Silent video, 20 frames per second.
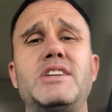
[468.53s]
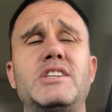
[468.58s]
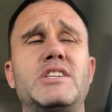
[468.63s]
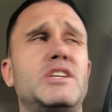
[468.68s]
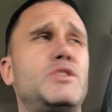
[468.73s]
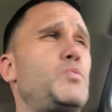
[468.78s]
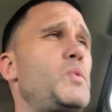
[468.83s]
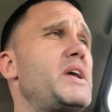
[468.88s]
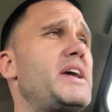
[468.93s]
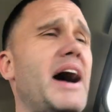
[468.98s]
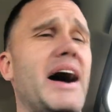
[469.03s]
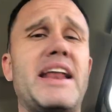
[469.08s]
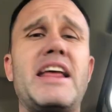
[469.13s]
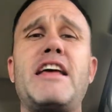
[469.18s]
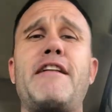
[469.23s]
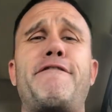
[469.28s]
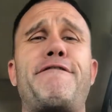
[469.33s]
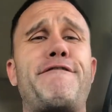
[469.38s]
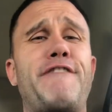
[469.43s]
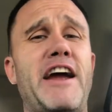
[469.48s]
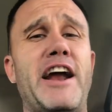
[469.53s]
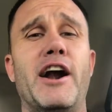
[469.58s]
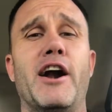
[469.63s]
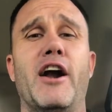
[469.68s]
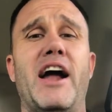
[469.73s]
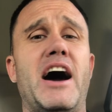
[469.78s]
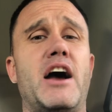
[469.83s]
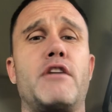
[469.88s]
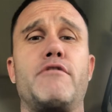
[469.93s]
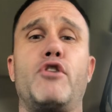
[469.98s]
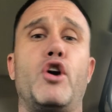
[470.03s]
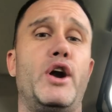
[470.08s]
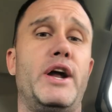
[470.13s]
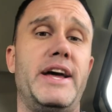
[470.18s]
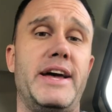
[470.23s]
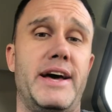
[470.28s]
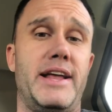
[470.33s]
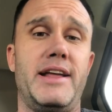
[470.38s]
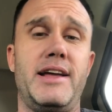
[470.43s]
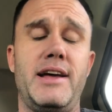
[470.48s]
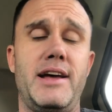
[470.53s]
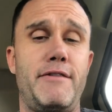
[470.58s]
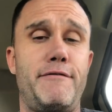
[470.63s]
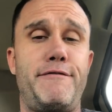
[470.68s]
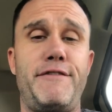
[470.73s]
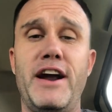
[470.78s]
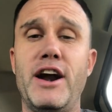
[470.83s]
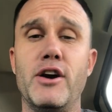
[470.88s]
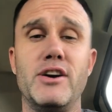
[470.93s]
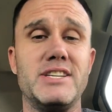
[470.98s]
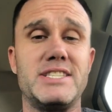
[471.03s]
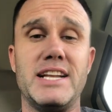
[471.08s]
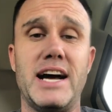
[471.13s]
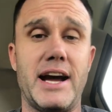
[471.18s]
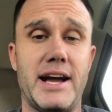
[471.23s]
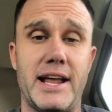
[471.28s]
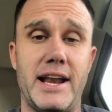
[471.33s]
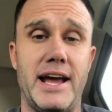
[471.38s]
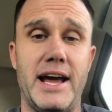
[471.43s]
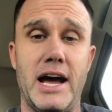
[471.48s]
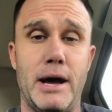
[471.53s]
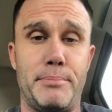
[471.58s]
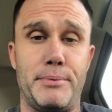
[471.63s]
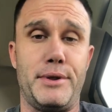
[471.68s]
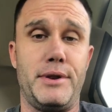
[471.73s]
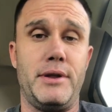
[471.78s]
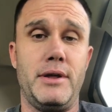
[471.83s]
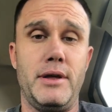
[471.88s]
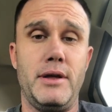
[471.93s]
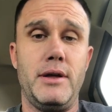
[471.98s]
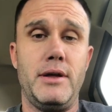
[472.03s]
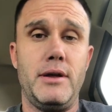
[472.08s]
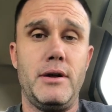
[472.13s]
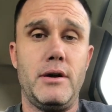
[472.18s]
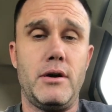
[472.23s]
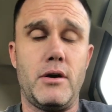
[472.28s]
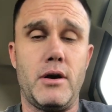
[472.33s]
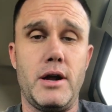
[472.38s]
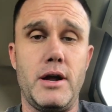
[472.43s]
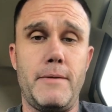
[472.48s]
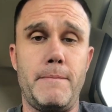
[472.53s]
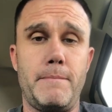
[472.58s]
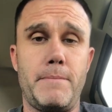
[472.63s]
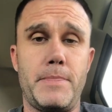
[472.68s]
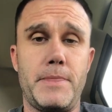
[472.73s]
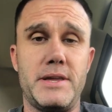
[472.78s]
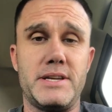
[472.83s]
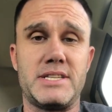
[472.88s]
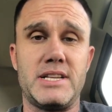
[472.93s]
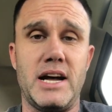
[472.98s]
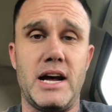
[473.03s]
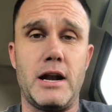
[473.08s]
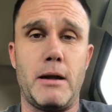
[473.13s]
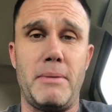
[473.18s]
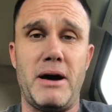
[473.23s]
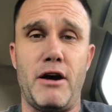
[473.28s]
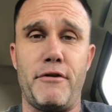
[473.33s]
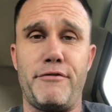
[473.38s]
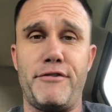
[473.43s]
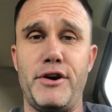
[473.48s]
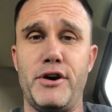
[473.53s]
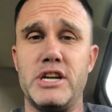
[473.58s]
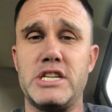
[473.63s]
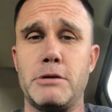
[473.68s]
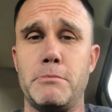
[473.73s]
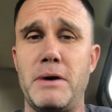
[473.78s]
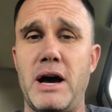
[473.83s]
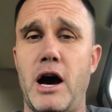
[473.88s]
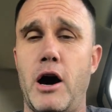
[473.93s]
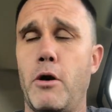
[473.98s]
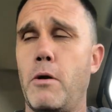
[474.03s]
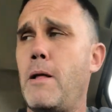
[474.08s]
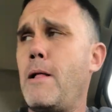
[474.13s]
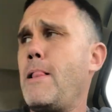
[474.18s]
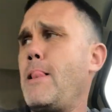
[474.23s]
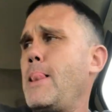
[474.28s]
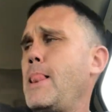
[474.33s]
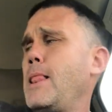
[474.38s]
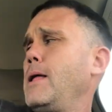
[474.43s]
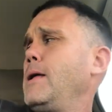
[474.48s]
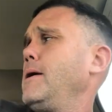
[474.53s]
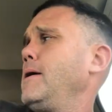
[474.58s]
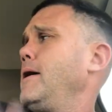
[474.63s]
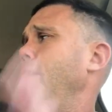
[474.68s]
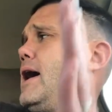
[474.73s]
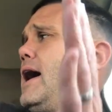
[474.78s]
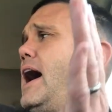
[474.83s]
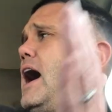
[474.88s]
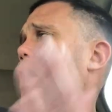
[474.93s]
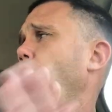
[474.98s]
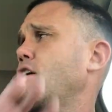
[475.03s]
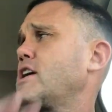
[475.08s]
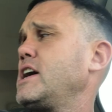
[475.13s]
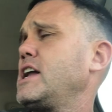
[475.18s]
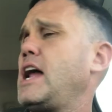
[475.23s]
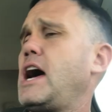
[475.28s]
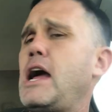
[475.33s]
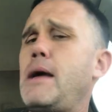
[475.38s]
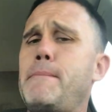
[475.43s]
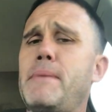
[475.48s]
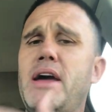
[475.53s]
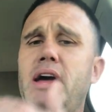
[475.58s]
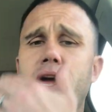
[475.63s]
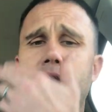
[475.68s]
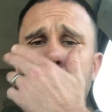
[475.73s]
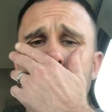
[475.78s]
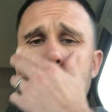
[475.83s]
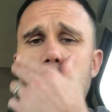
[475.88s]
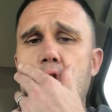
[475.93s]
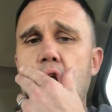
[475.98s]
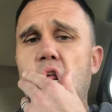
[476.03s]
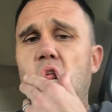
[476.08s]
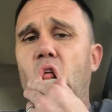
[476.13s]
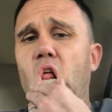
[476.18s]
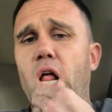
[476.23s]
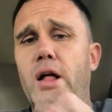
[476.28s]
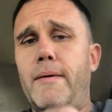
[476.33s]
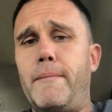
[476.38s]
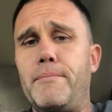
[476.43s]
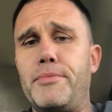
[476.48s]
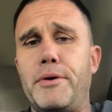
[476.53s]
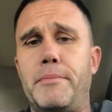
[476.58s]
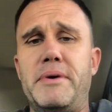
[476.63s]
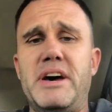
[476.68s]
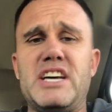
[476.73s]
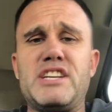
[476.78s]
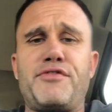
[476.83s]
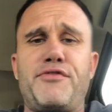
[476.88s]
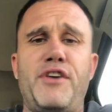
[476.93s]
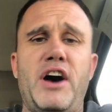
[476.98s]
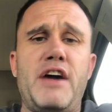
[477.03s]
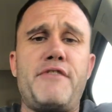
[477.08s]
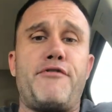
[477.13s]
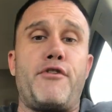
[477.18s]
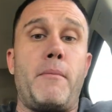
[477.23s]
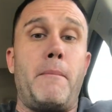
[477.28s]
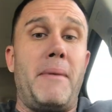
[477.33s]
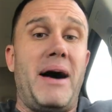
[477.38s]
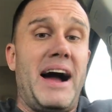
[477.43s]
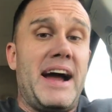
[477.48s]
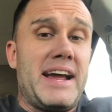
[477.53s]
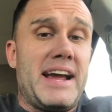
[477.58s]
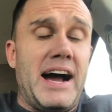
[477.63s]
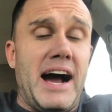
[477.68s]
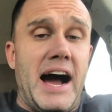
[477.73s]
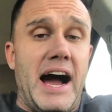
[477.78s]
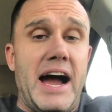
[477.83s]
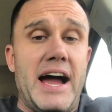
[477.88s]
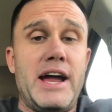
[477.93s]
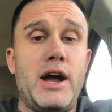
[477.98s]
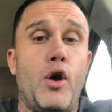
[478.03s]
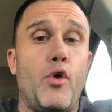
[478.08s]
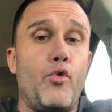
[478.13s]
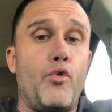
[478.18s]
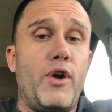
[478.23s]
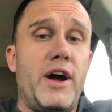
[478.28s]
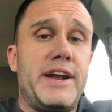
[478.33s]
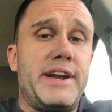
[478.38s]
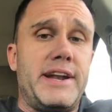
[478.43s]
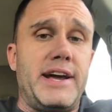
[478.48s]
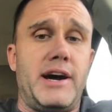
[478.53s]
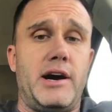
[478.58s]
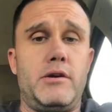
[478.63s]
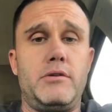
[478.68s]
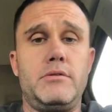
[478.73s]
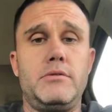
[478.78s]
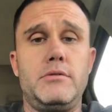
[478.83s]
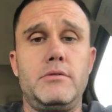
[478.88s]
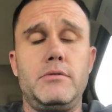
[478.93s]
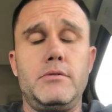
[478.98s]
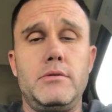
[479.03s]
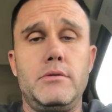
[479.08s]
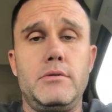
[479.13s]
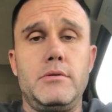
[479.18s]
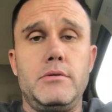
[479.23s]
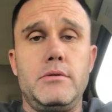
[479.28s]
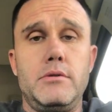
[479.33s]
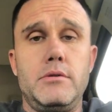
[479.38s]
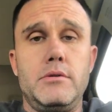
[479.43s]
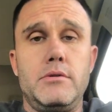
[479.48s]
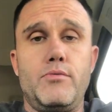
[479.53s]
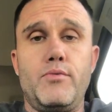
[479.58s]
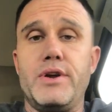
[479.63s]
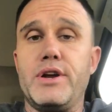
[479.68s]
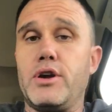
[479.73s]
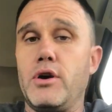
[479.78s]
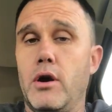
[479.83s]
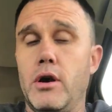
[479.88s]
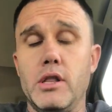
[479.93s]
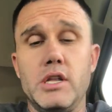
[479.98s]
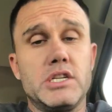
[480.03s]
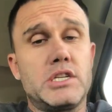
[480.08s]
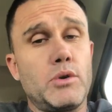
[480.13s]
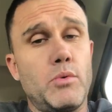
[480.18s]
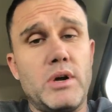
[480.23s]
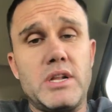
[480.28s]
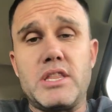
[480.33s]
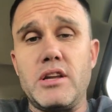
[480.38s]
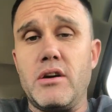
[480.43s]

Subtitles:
these things, we got to get fair out of our head. Fair is not going to happen. All right? It's not about fair. It's about how can I make the best fight for my guy right now, regardless of what